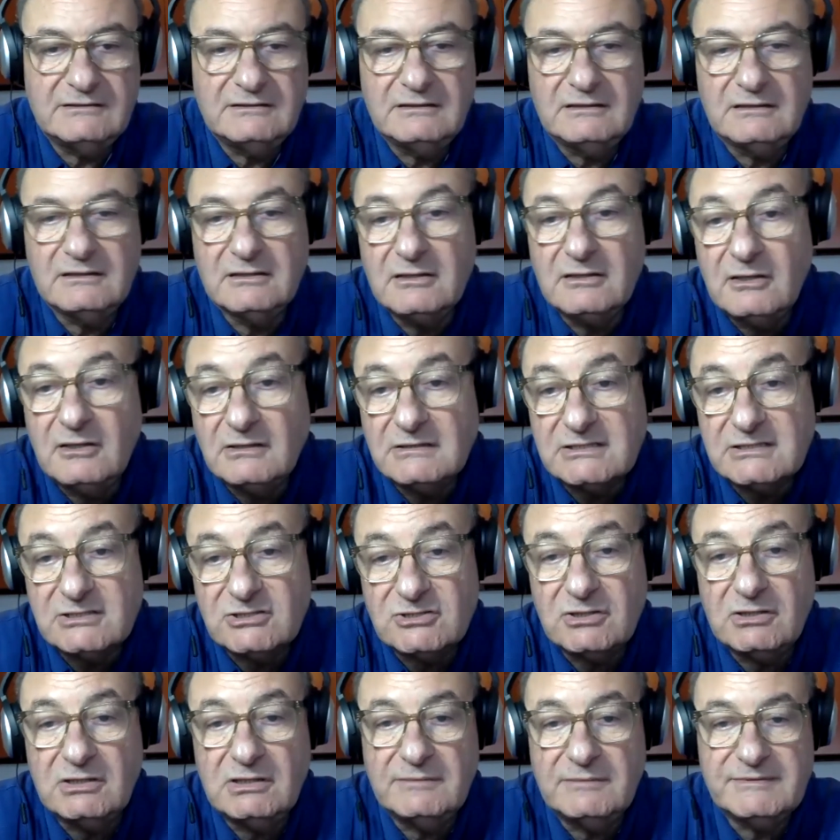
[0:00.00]
lost
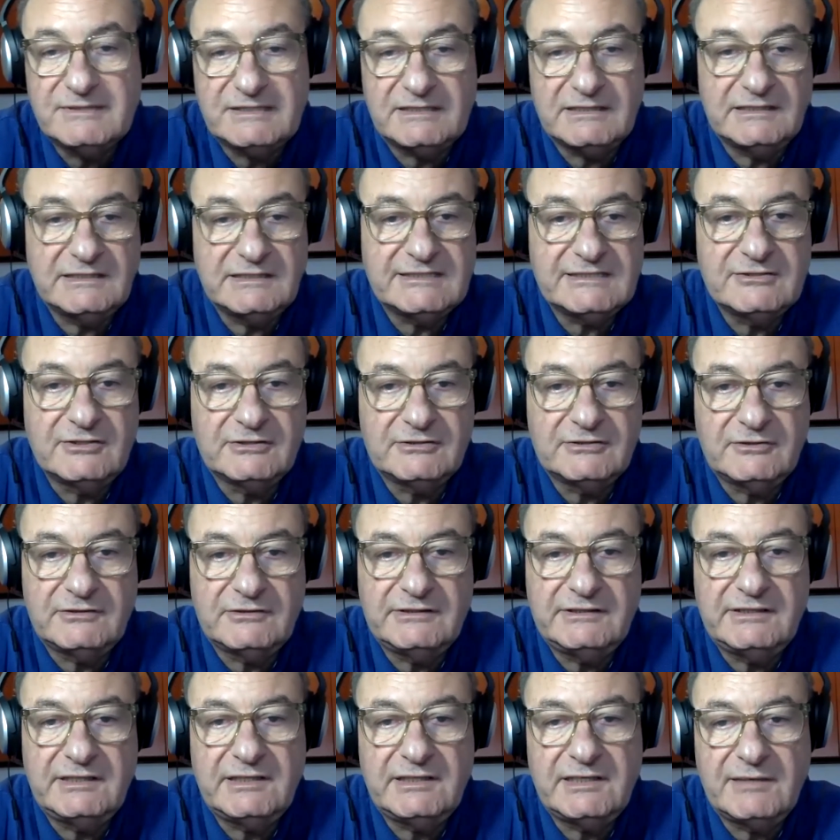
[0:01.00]
jobs, and it's not
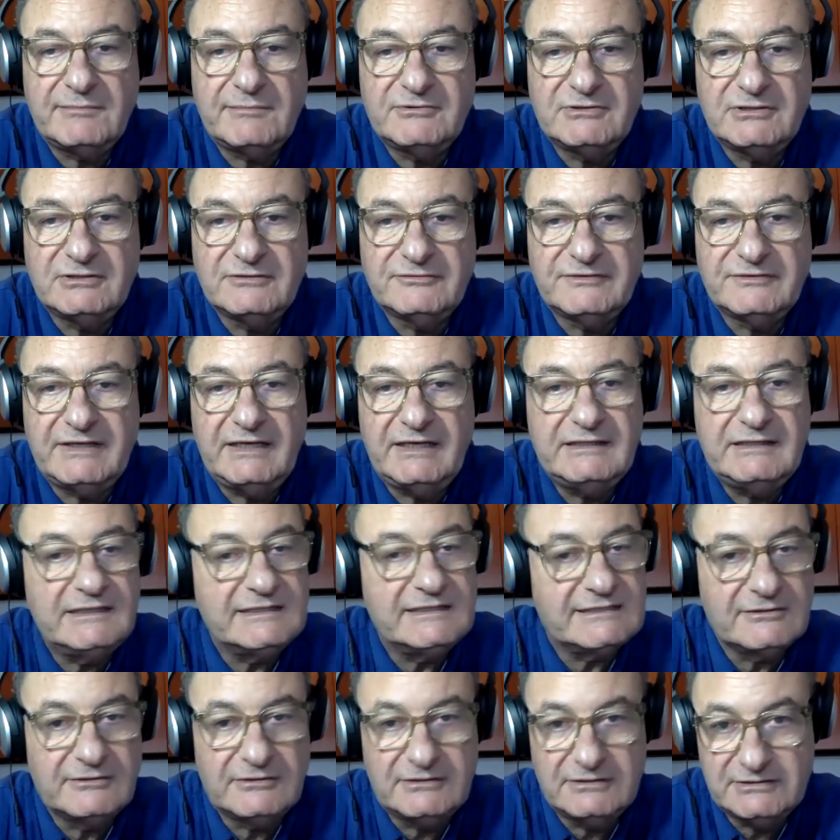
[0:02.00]
only the number of dead,
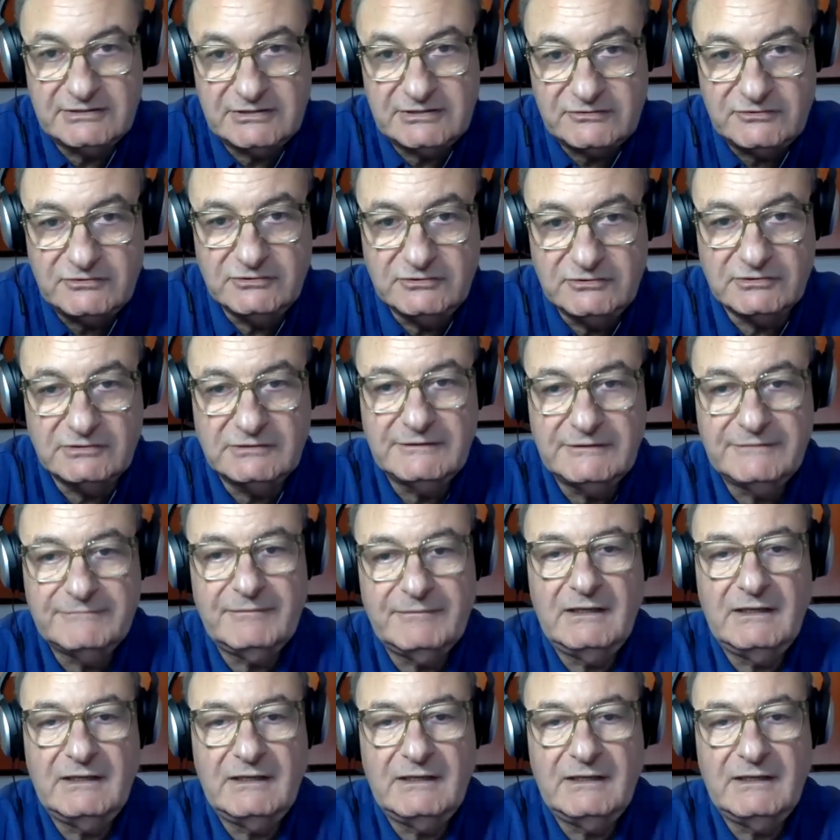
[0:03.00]
it's all true,